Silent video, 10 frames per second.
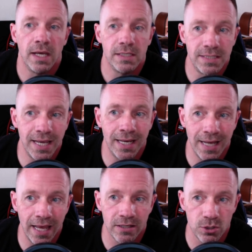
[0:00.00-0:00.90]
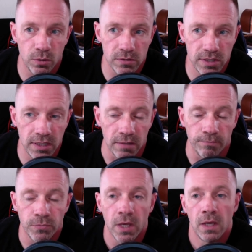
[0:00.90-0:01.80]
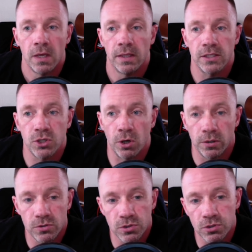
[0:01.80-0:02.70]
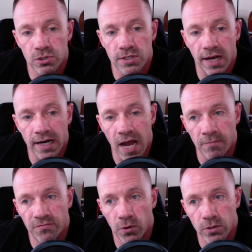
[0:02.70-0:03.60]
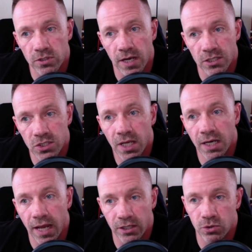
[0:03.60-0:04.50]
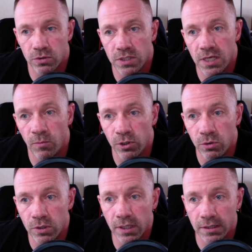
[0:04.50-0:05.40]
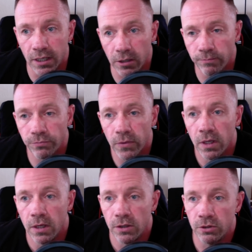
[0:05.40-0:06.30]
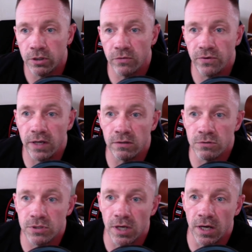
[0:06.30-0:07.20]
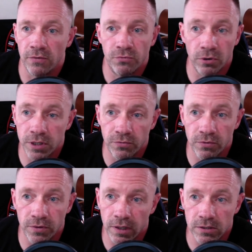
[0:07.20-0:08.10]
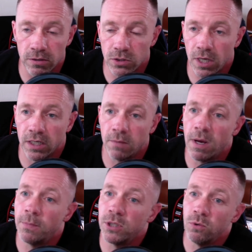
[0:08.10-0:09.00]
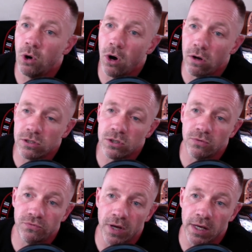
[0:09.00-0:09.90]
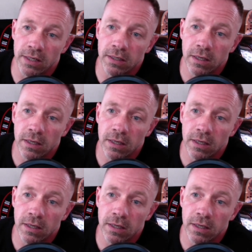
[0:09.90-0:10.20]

10x your team. That's cardonesolutions.com forward slash 10x your team. When you get there, you're going to find those uh, four different videos I was talking about, but you will also find